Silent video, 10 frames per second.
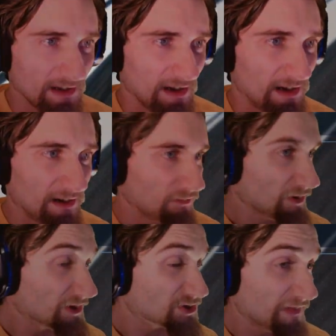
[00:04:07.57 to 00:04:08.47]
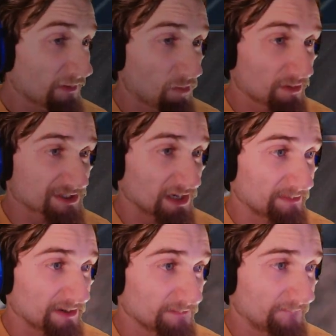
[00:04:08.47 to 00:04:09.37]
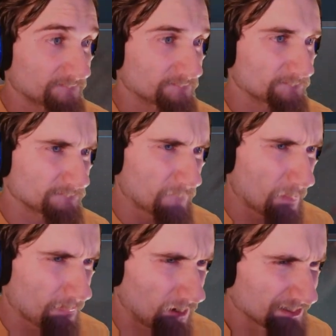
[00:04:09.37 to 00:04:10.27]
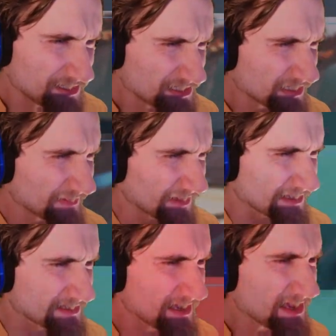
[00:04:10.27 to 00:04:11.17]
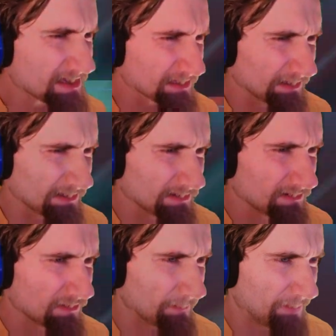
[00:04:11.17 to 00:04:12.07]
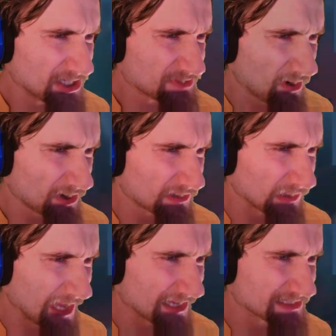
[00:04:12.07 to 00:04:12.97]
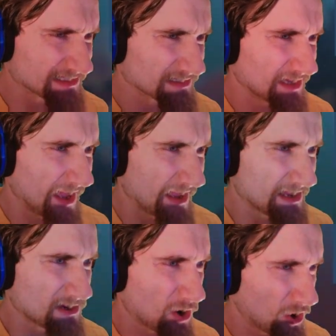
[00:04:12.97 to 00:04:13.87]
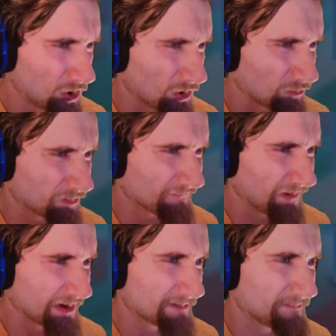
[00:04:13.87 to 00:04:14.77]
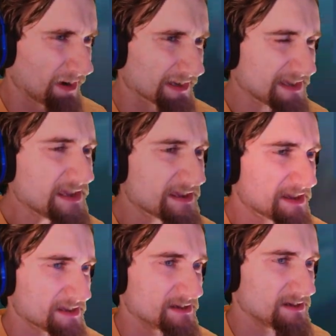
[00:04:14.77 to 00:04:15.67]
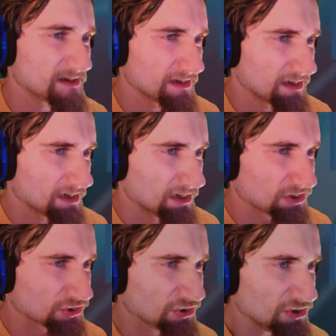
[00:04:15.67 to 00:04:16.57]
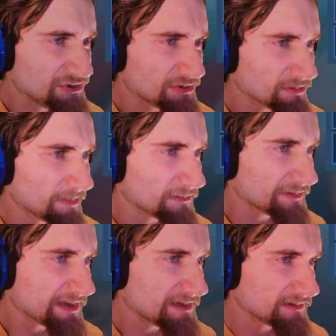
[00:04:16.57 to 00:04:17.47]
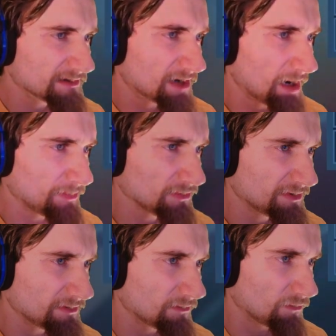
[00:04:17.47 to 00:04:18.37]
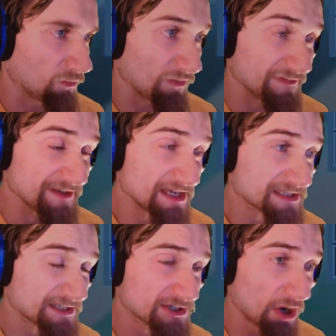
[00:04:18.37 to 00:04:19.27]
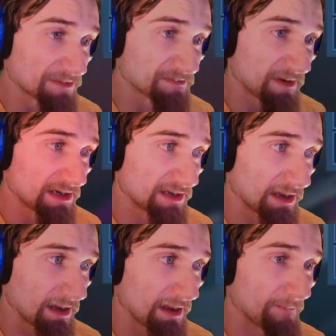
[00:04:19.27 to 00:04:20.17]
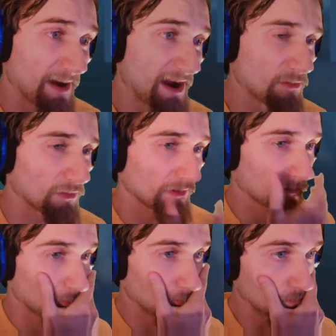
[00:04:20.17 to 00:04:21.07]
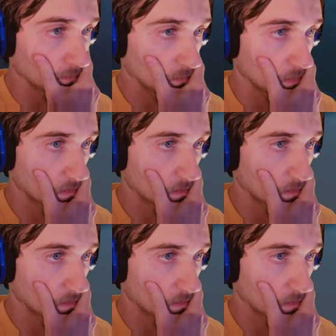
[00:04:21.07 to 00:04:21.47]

We're going to try that one more time here. I did just get the Yee, the benchmark Class A haul provided by Kiki. Good durability coupled with decent top speed and power. Ooh.